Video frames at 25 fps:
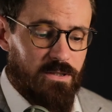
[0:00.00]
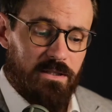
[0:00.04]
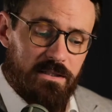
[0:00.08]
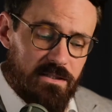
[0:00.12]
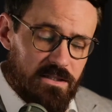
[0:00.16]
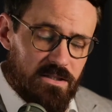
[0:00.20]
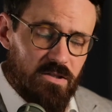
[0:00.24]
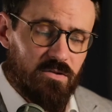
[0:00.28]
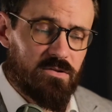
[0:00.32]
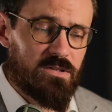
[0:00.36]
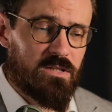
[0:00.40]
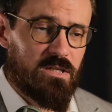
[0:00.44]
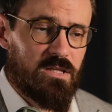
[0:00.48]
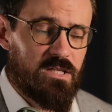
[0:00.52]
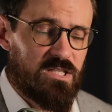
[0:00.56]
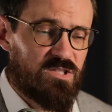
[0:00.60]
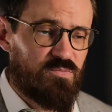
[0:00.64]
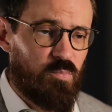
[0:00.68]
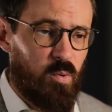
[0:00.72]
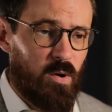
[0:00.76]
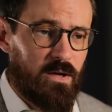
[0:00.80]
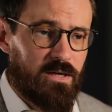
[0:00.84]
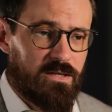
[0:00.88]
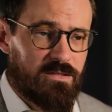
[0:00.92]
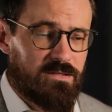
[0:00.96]
and still to this
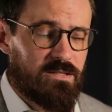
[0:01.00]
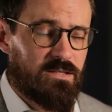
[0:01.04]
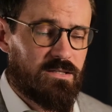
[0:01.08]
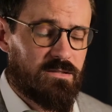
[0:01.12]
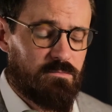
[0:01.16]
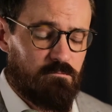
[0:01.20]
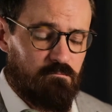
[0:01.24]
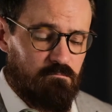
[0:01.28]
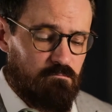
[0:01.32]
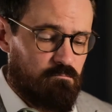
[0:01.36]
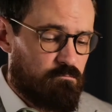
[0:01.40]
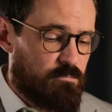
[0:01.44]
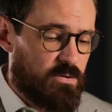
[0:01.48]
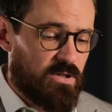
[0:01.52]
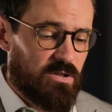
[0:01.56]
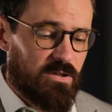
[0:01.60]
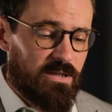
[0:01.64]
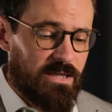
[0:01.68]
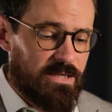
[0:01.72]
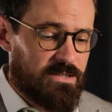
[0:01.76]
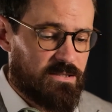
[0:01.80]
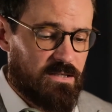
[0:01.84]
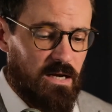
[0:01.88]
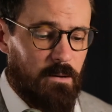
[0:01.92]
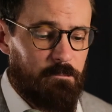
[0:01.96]
point, because this bill
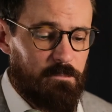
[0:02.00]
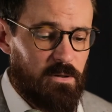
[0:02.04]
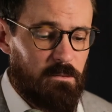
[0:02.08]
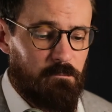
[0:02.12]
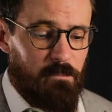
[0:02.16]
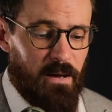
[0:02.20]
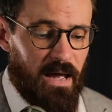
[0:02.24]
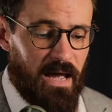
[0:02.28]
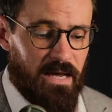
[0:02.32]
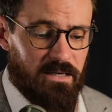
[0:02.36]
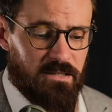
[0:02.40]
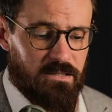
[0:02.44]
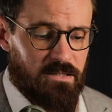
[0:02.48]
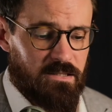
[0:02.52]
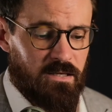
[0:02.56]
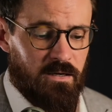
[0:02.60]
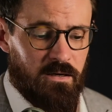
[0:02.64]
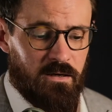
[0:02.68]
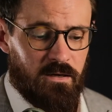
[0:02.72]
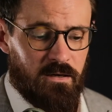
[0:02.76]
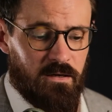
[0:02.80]
has not been passed,